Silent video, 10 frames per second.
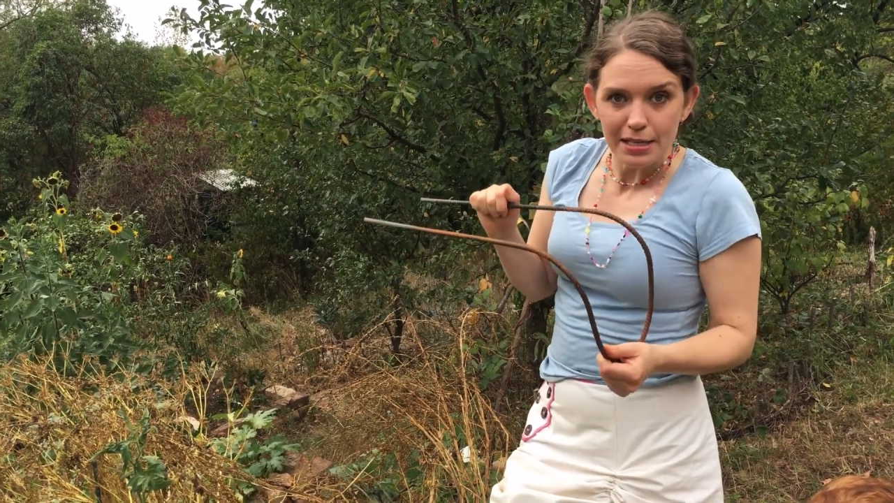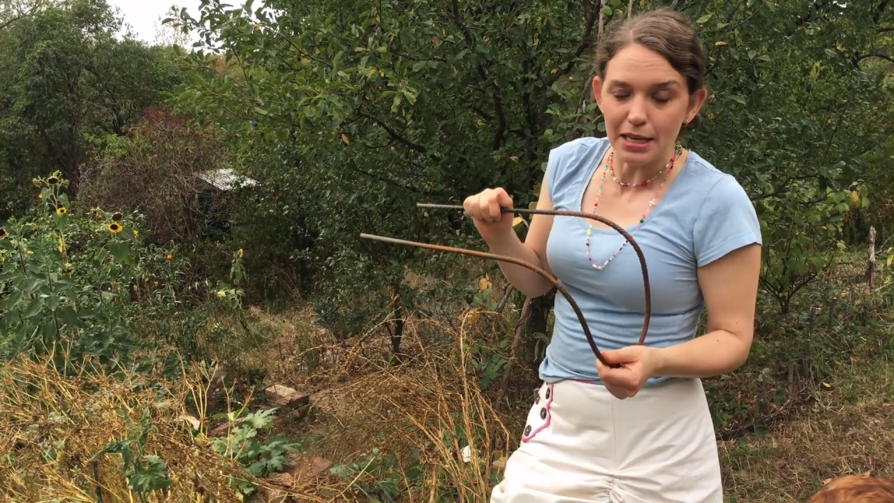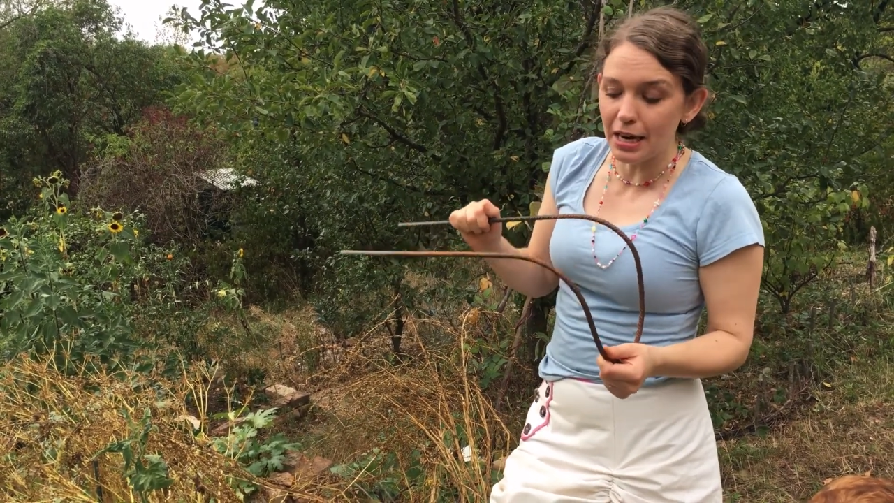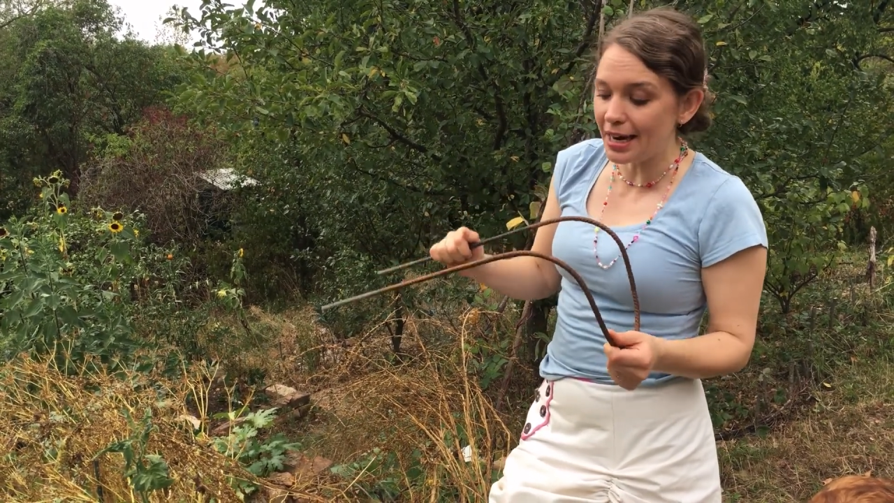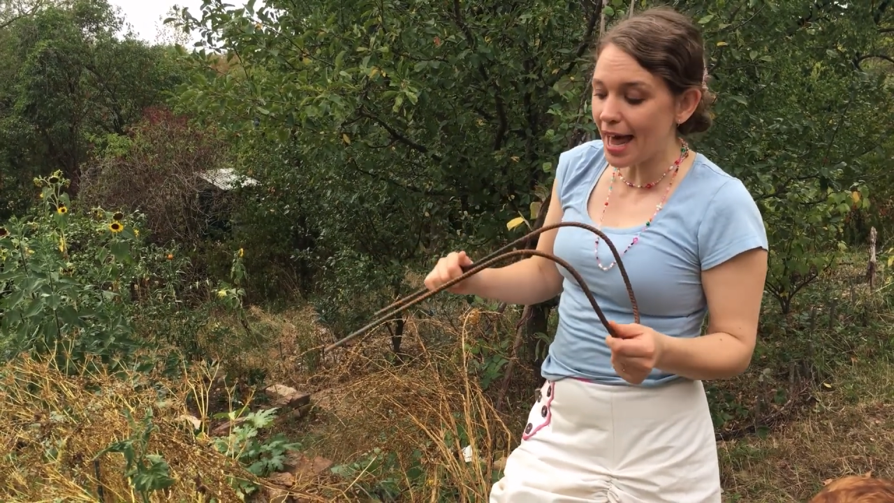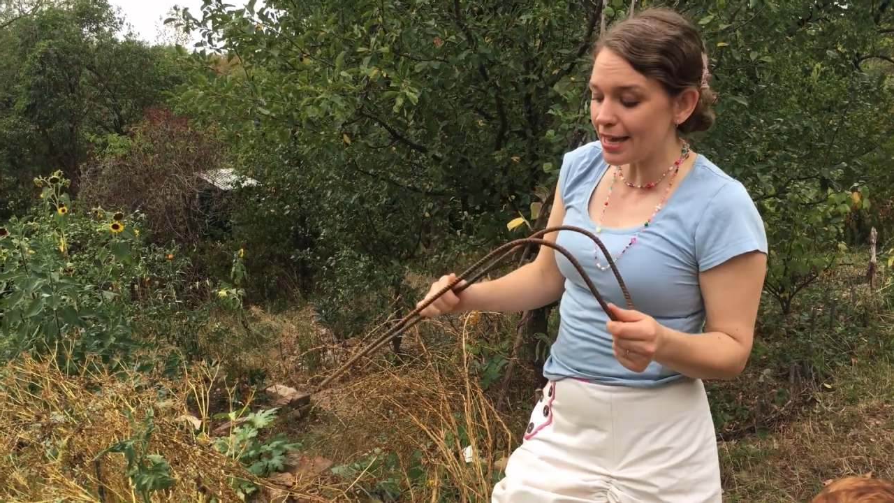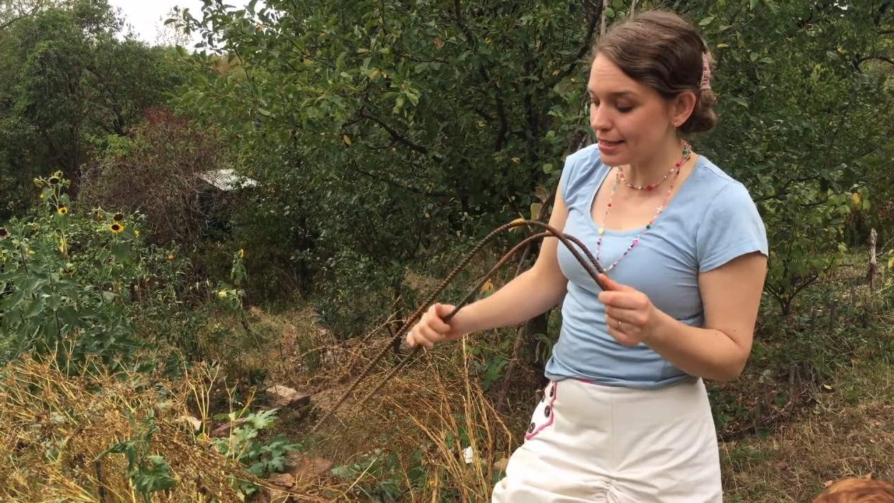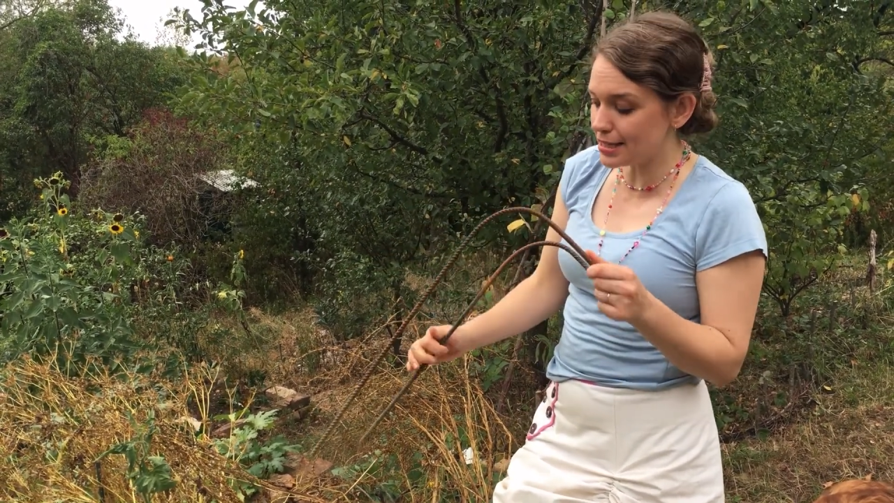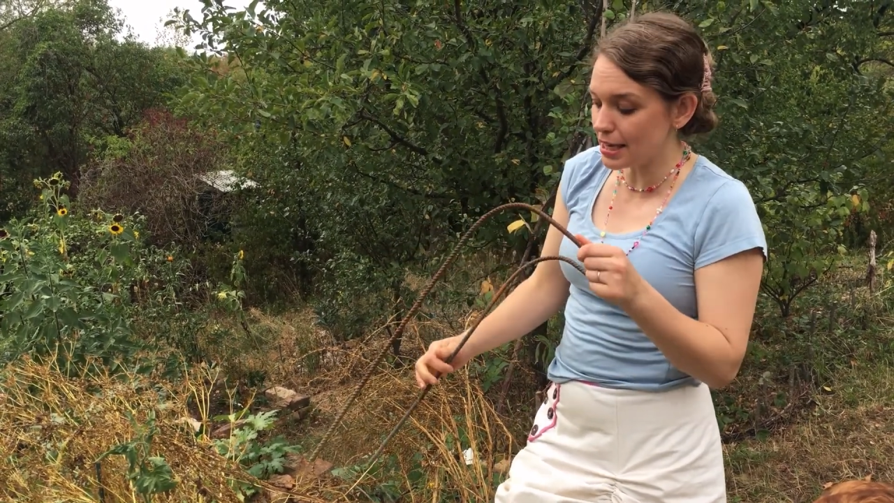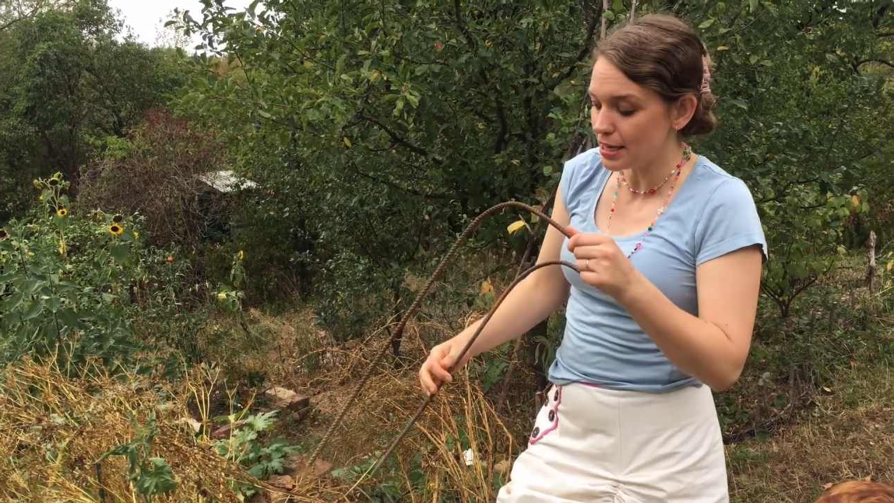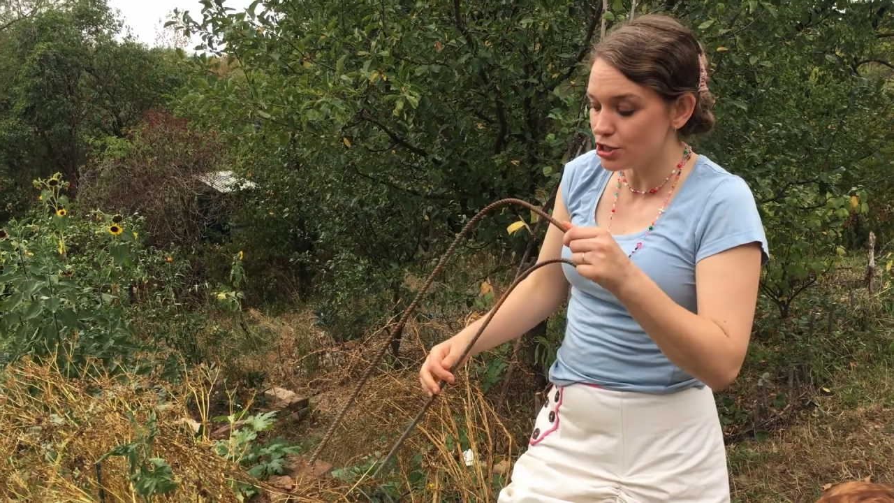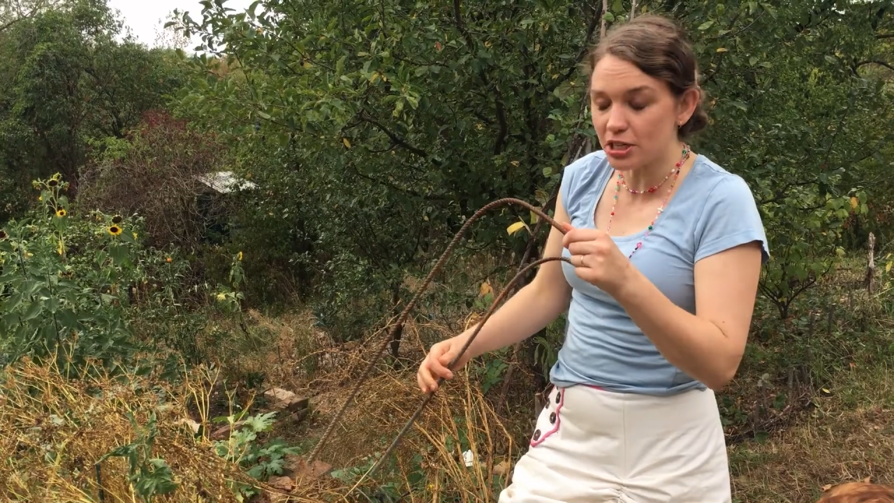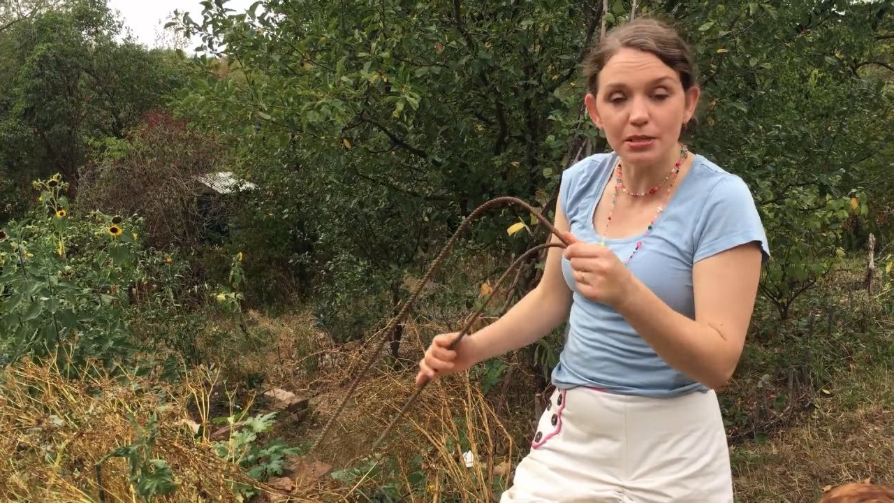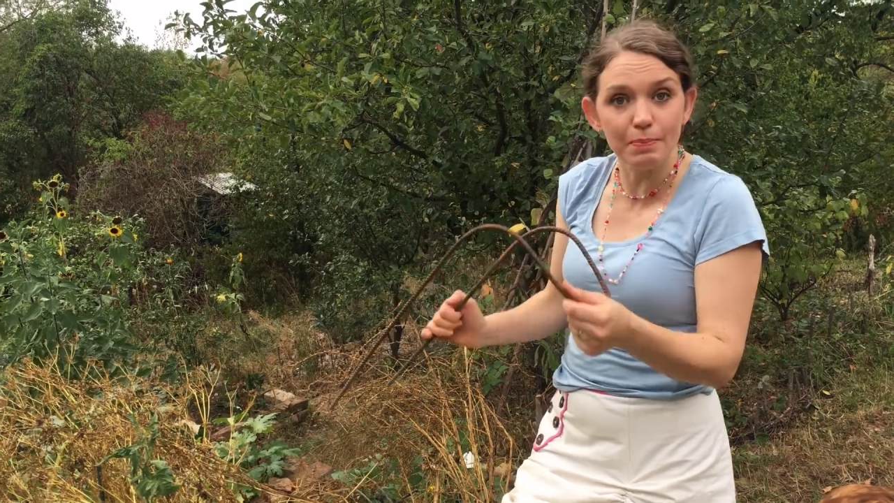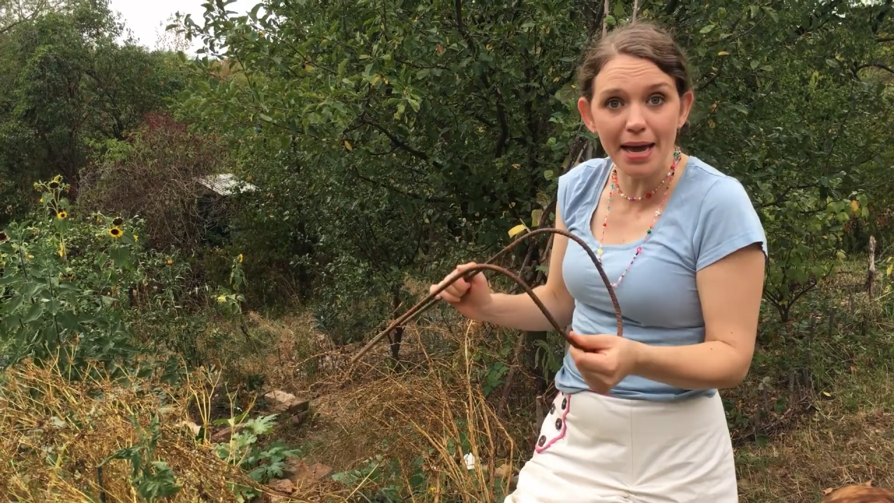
So let's just